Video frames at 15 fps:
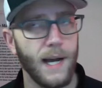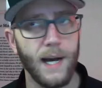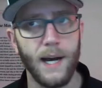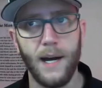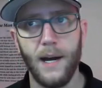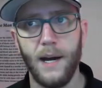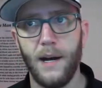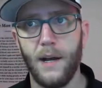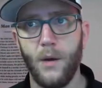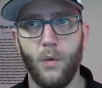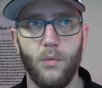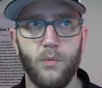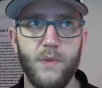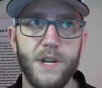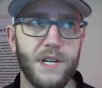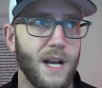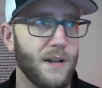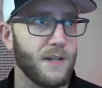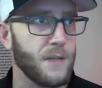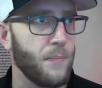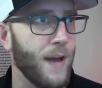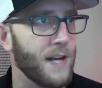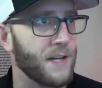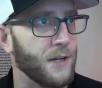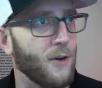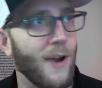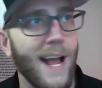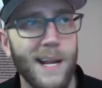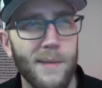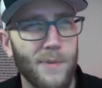uh, or reach out to
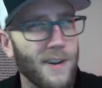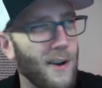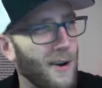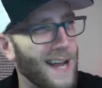Patrick or anybody,